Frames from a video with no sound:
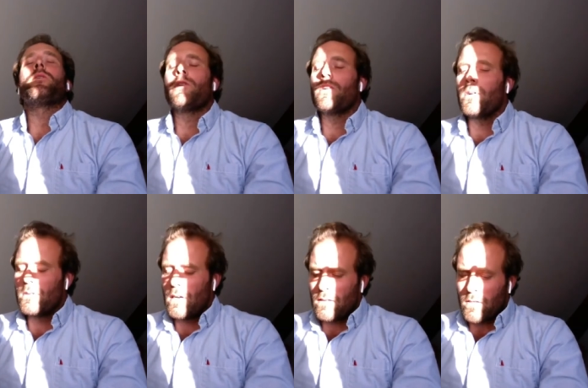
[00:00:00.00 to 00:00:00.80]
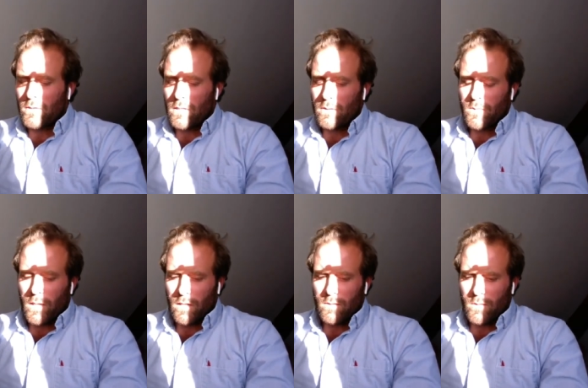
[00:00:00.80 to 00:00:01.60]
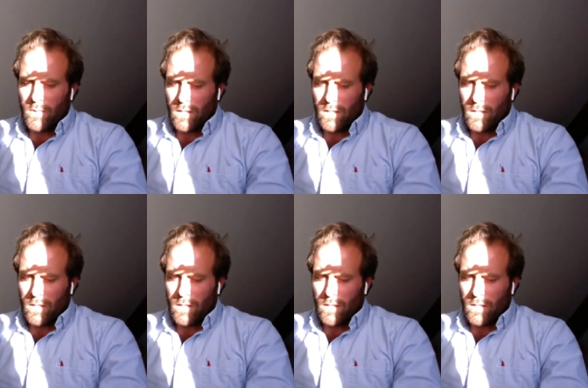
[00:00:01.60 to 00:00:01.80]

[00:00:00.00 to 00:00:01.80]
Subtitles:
I don't know, and so there is one